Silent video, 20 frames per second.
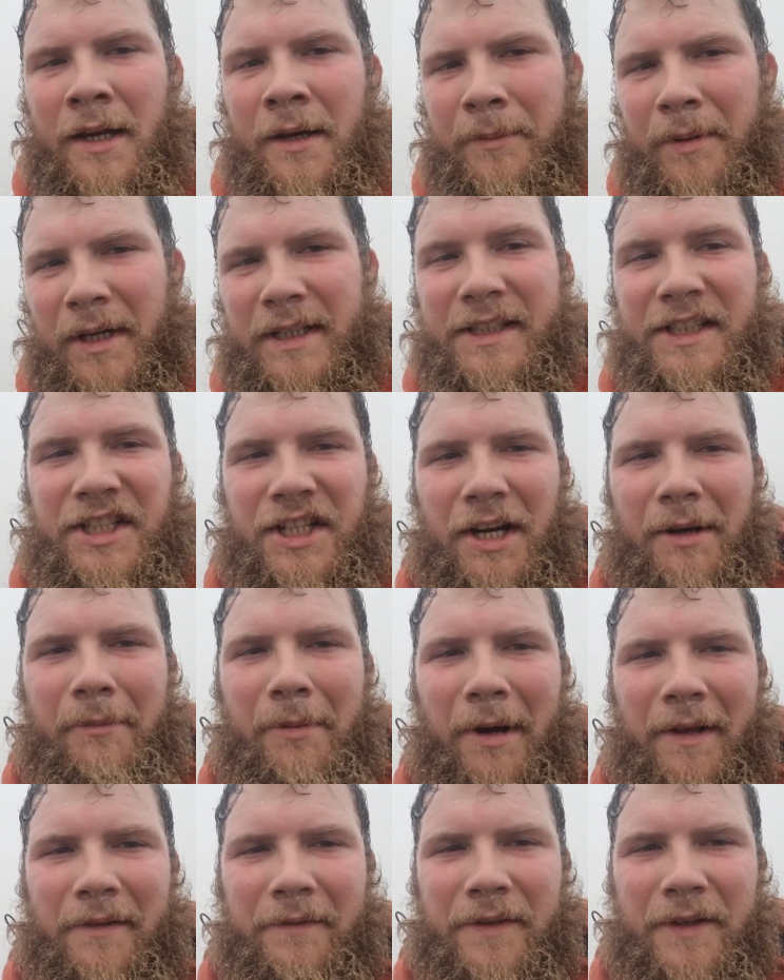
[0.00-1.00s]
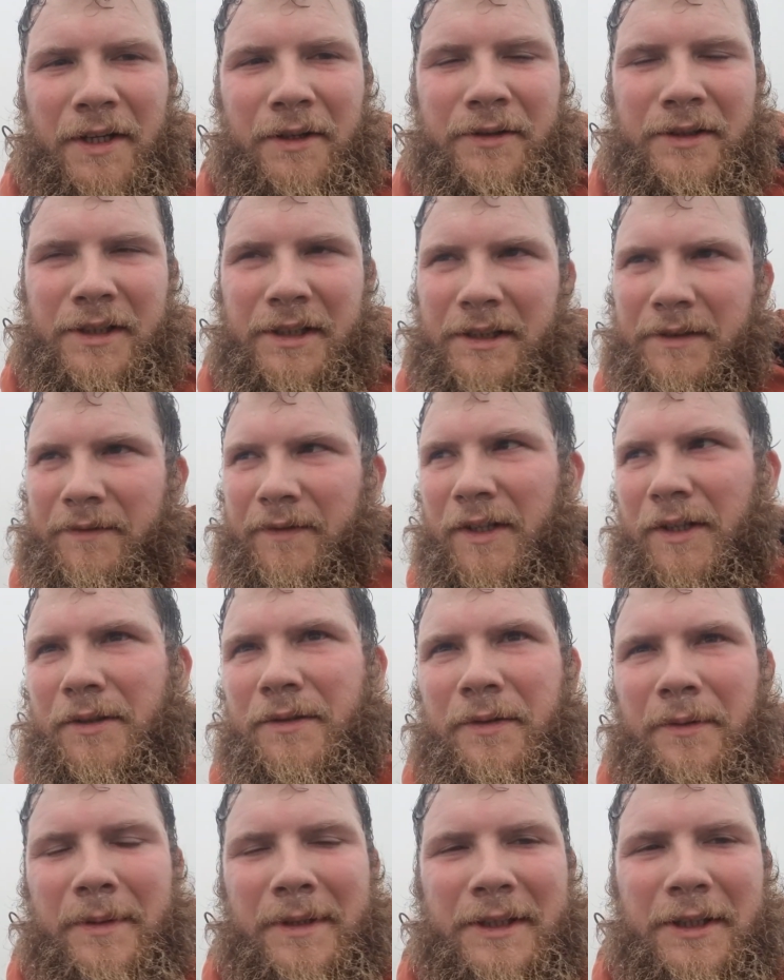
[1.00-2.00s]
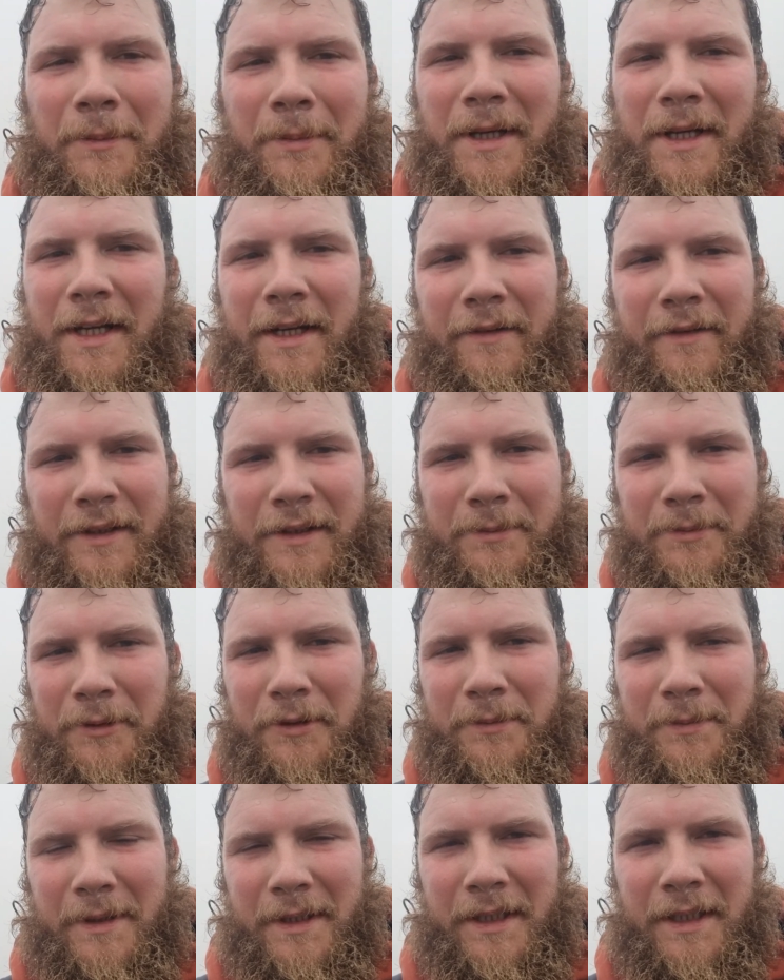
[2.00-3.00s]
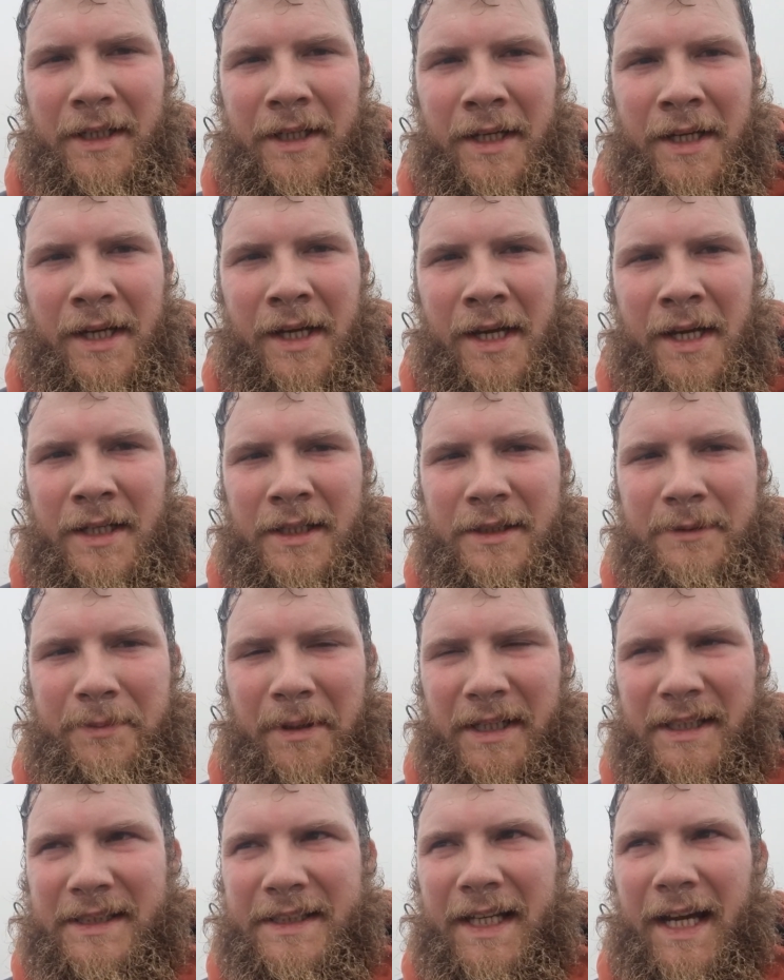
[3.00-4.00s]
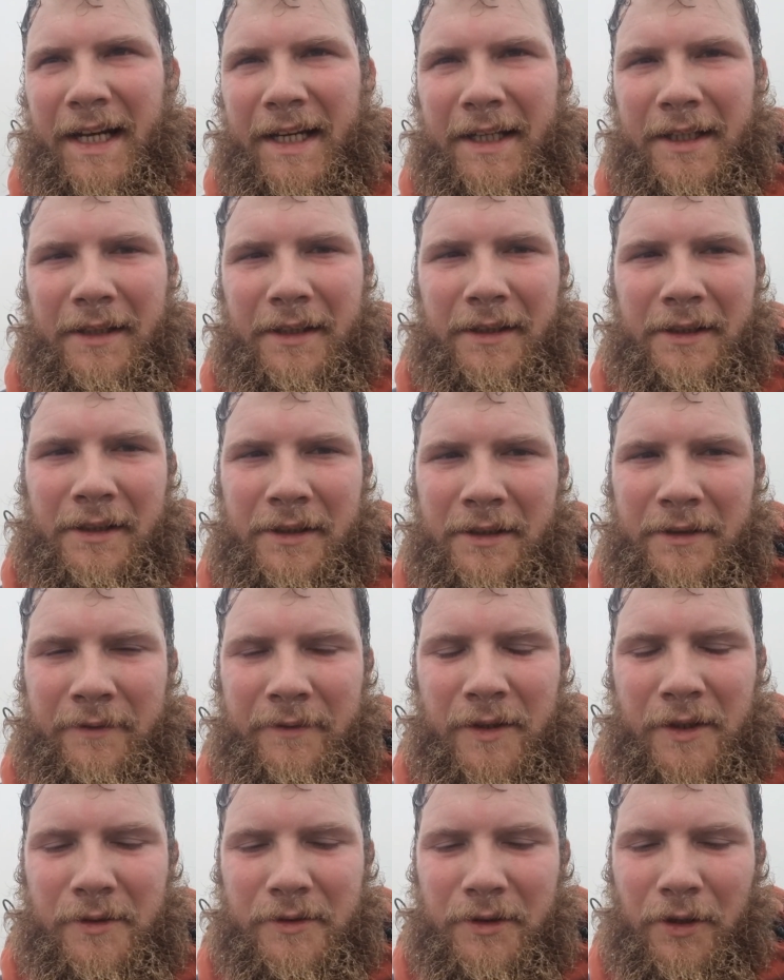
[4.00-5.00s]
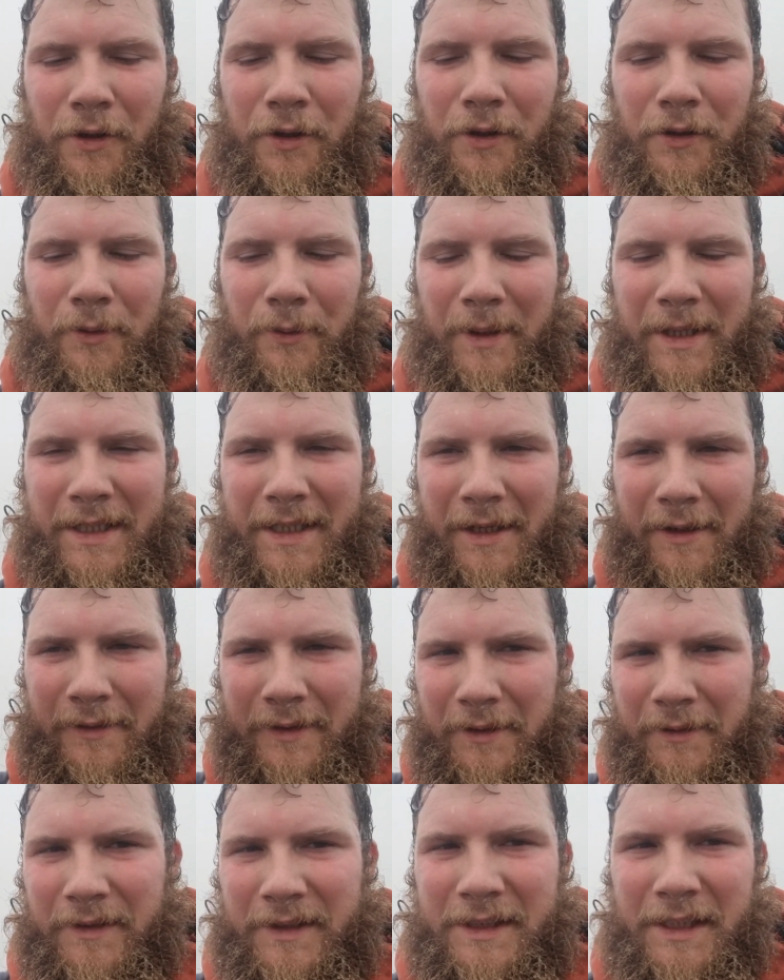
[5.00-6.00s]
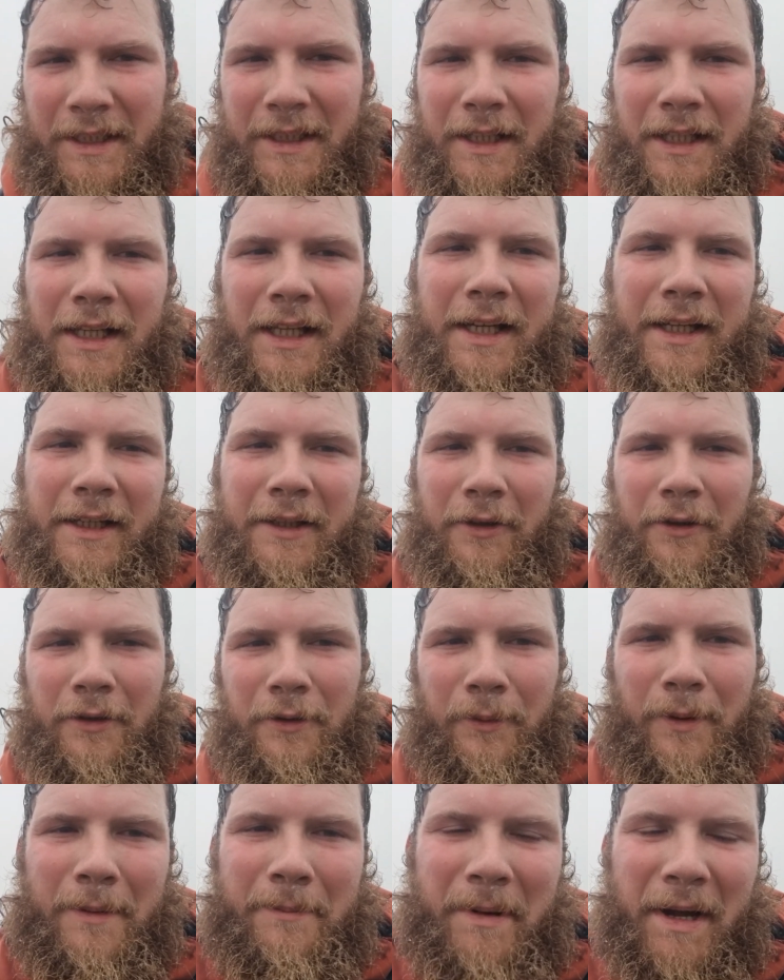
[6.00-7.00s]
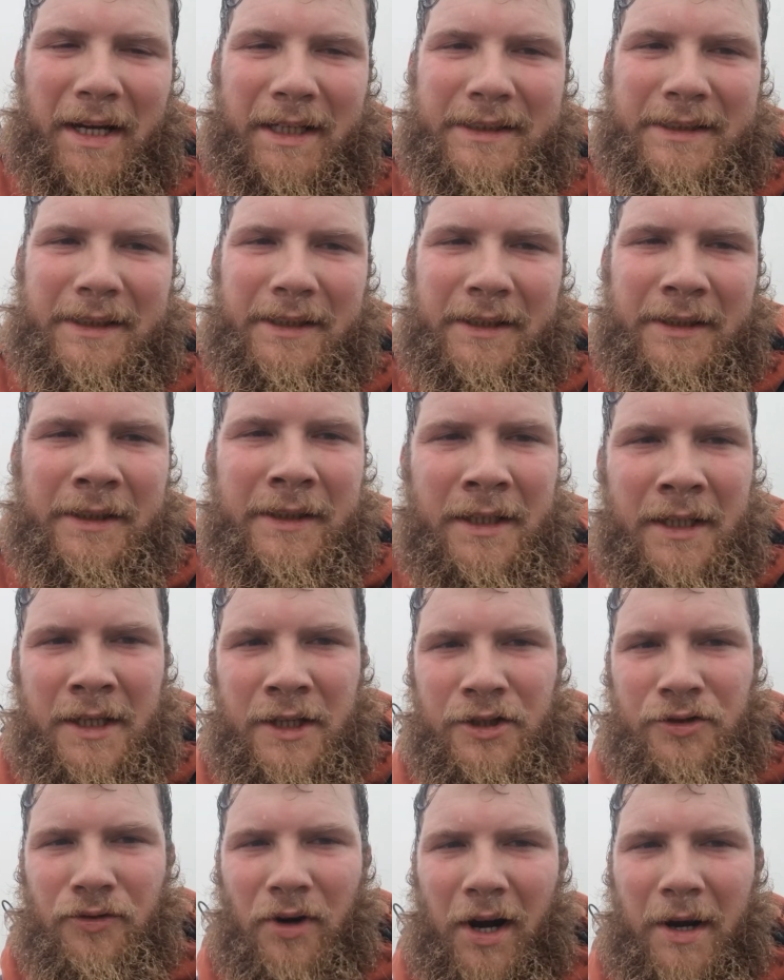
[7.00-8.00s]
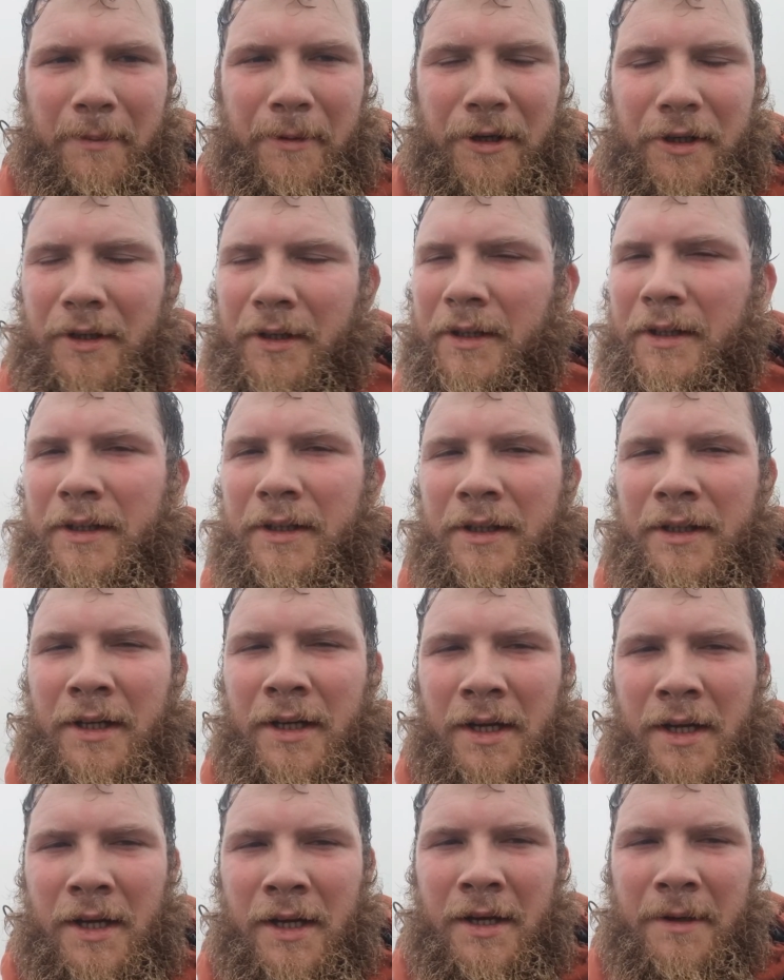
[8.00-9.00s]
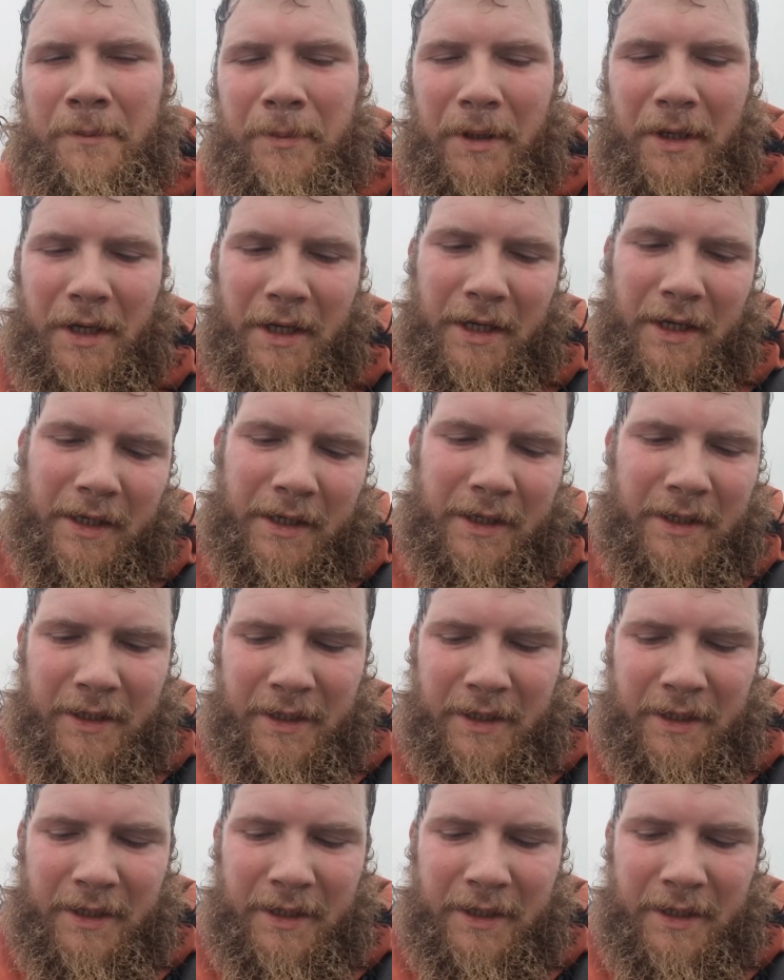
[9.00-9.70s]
but it's a shame about the views because the views from the top of here are supposed to be spectacular. Views all the way down the other side of the lake, all the way back to Dryman, but